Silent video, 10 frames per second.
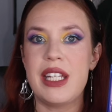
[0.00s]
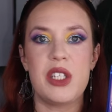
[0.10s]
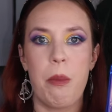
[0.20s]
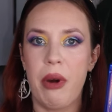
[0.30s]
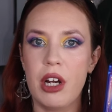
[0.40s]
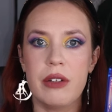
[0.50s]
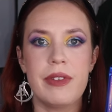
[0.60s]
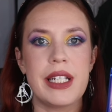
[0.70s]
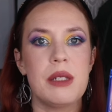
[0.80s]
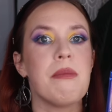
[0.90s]
It's a
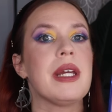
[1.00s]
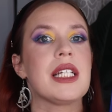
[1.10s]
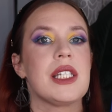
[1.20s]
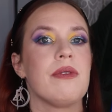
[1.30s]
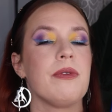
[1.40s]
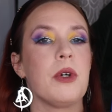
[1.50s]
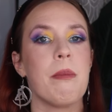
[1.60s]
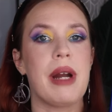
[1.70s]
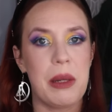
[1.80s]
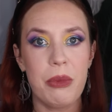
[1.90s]
perfect mix for
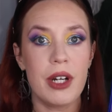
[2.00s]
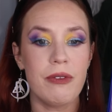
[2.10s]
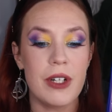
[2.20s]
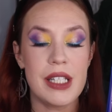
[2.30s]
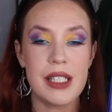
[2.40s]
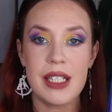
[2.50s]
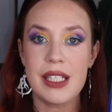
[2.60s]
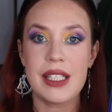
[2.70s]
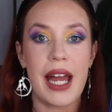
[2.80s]
my preferences.